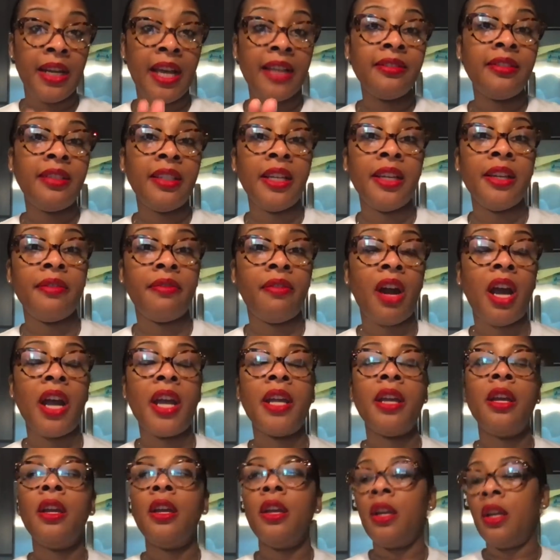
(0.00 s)
That's it,
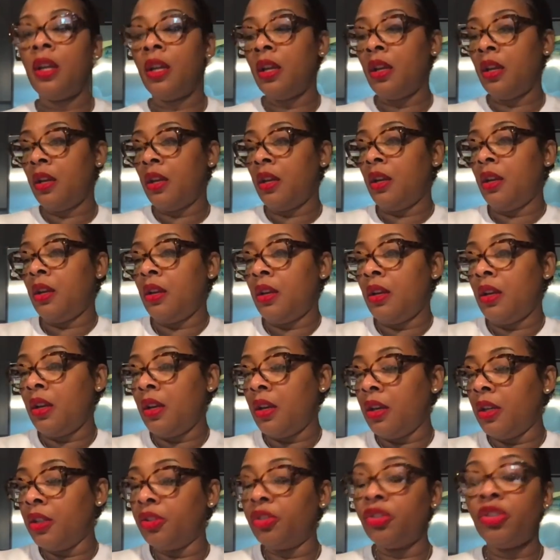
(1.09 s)
right?
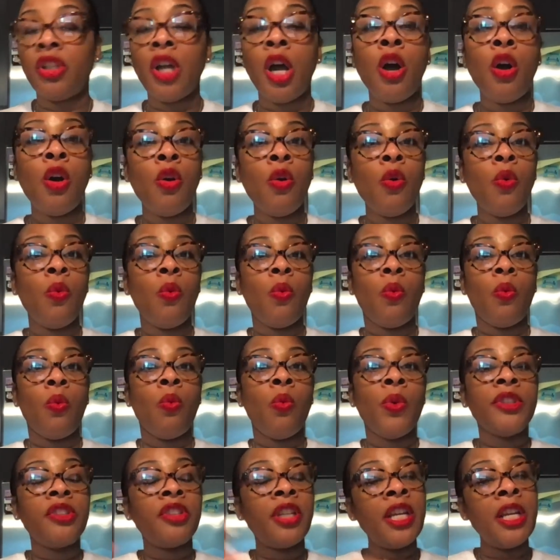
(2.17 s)
So,
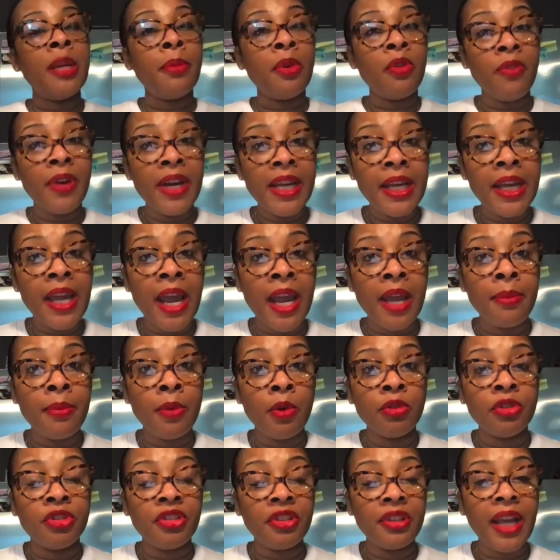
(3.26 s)
when Teena Marie came
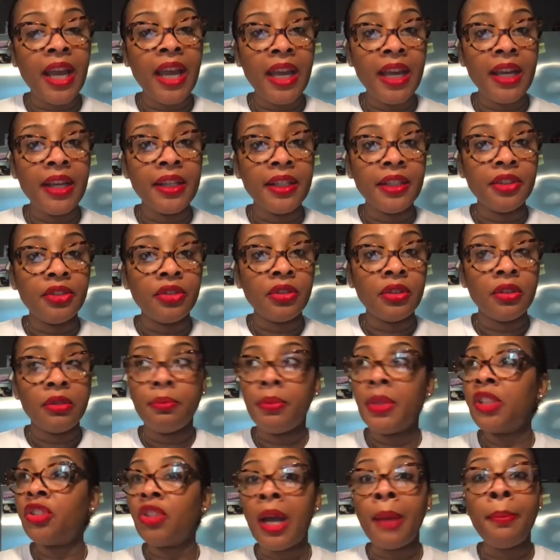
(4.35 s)
on stage,
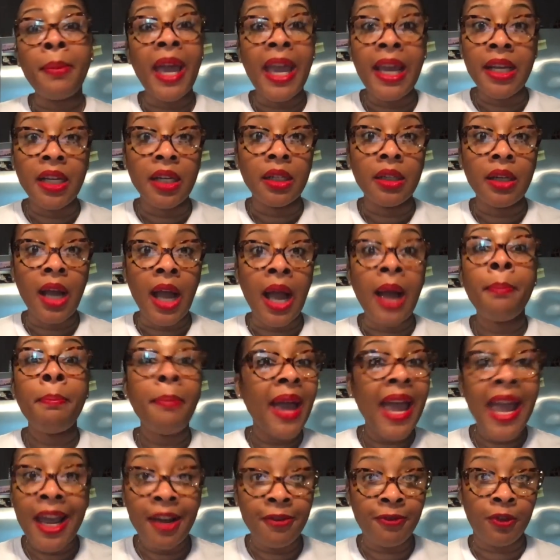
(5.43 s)
bitch, I'm
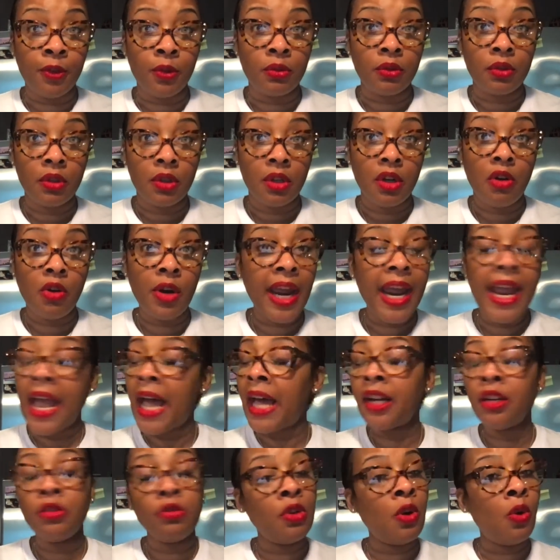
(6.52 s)
baffled. Okay,
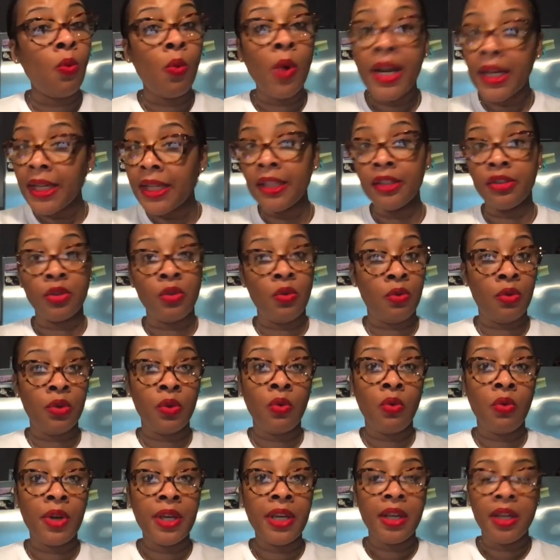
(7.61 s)
I don't know what is going
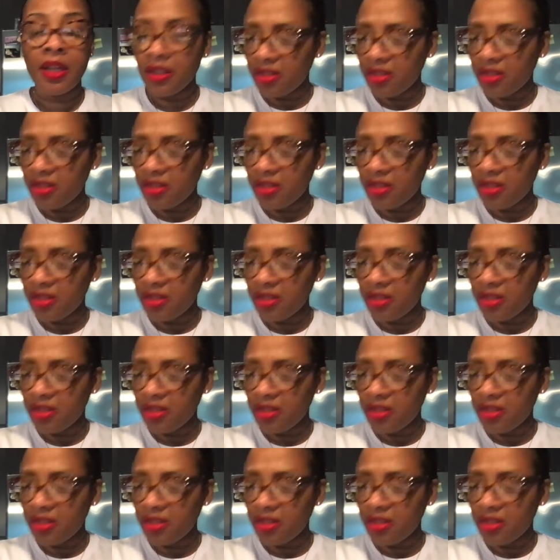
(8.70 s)
on here.